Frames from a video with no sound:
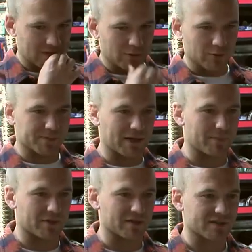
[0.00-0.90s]

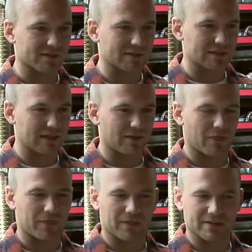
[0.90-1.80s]
Newspapers? I don't
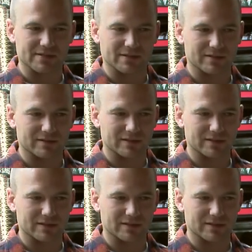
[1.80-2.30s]
think so,